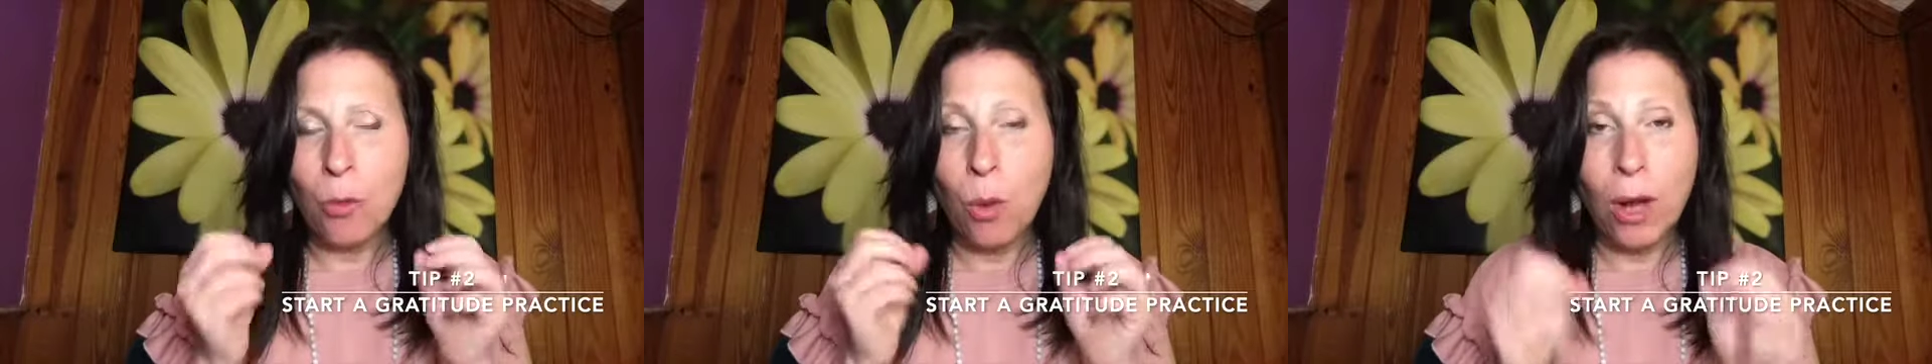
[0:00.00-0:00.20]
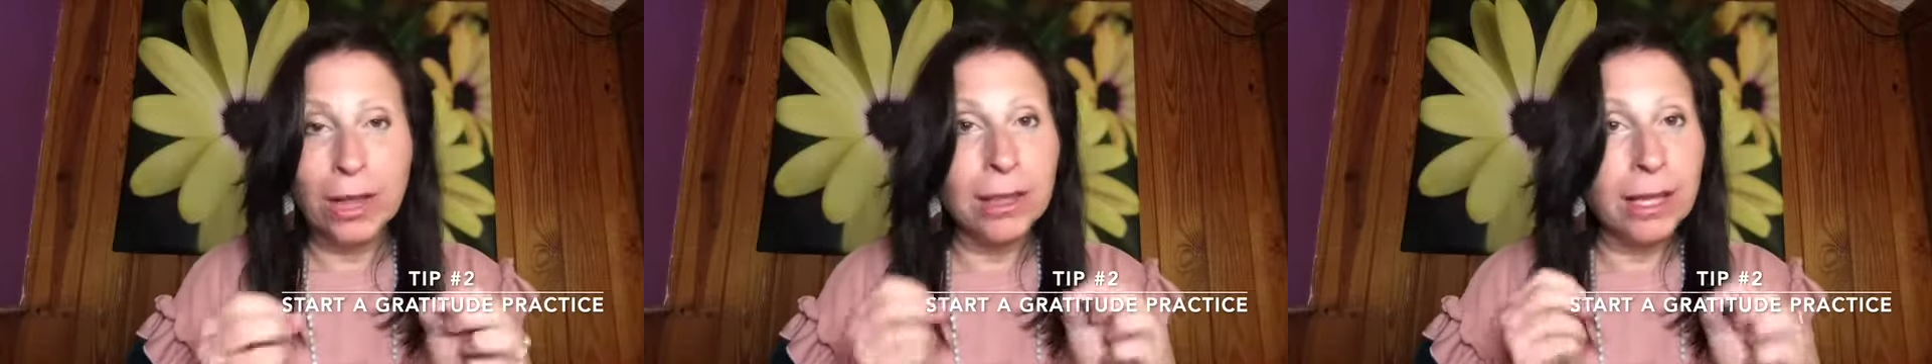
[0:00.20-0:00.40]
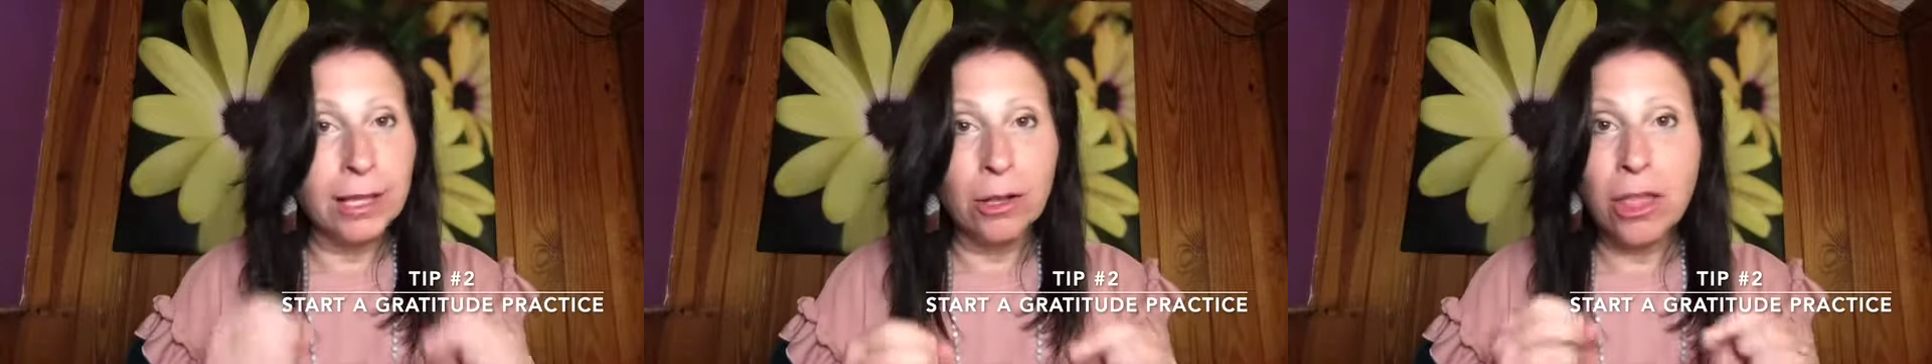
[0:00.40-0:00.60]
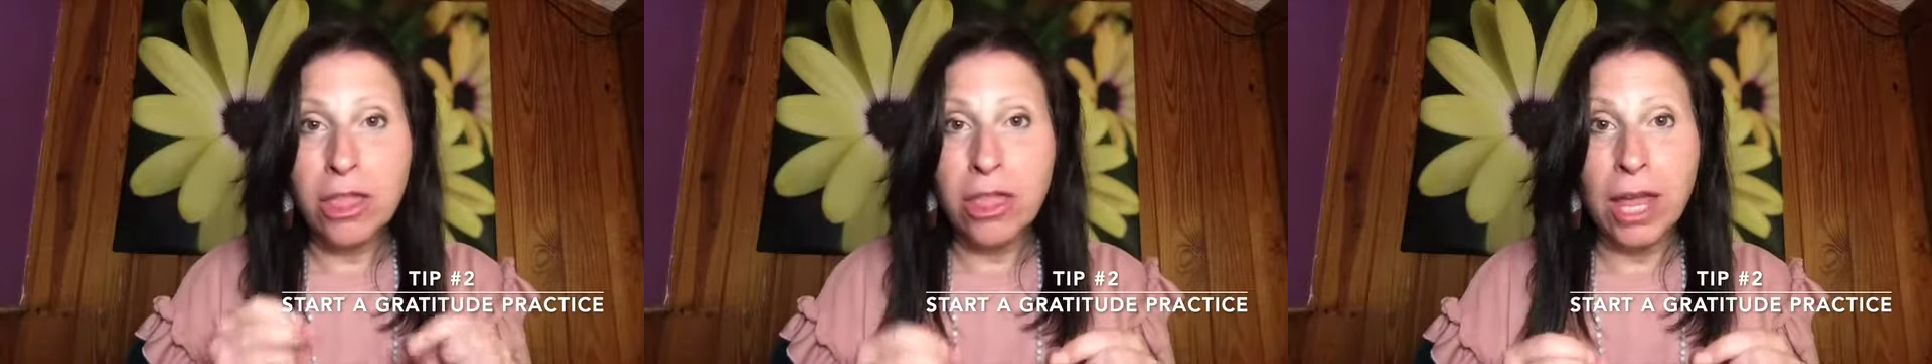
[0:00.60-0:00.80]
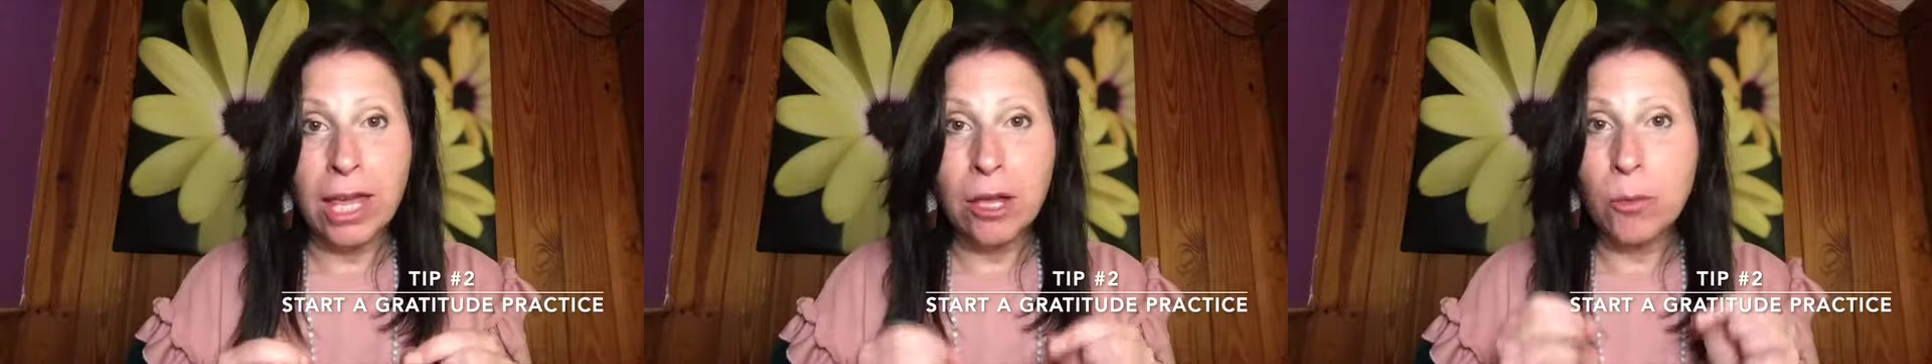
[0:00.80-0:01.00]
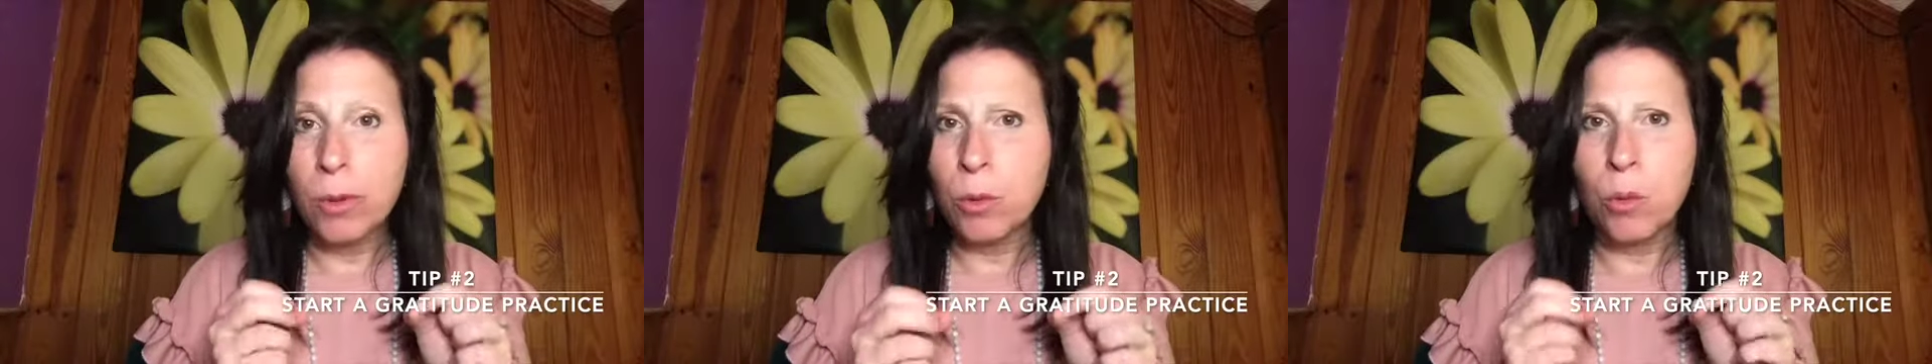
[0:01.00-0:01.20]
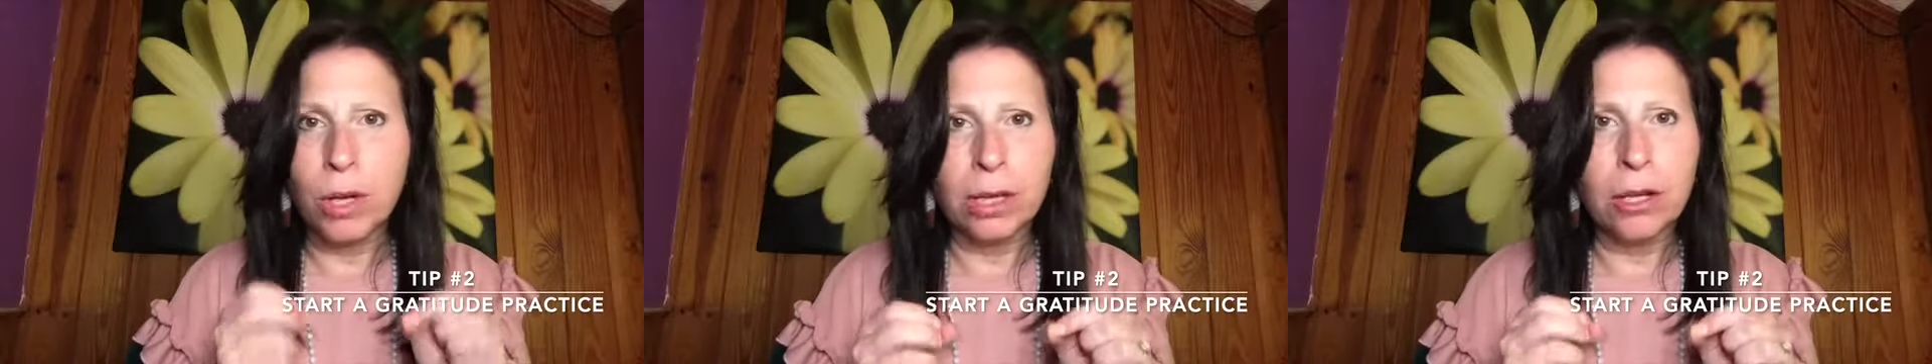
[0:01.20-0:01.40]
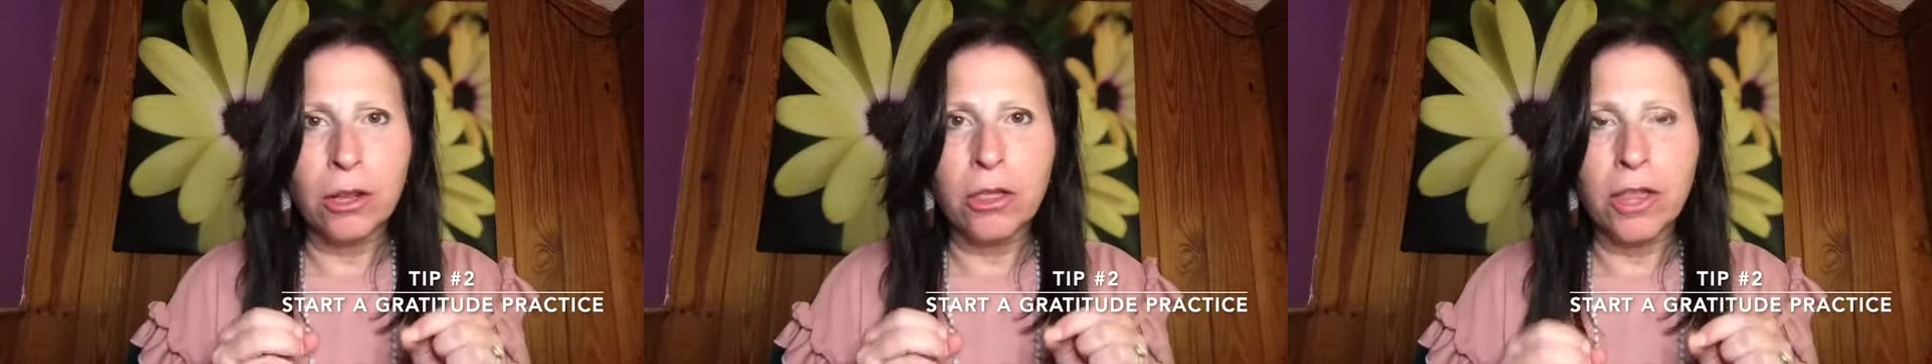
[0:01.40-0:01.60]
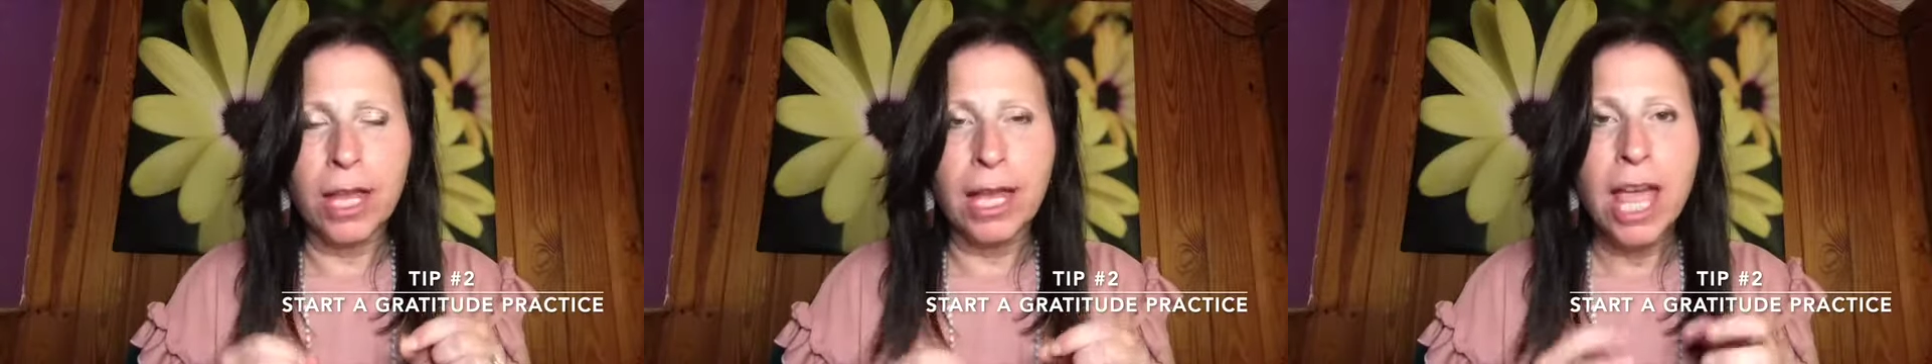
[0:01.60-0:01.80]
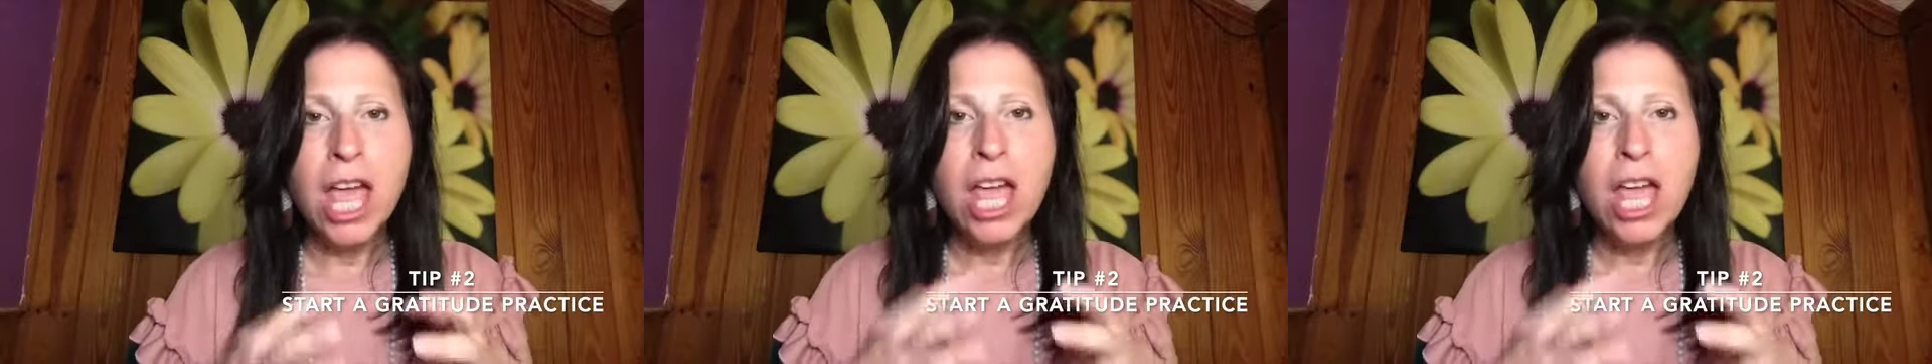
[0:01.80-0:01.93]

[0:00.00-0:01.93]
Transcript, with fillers: one little thing, could be one little thing,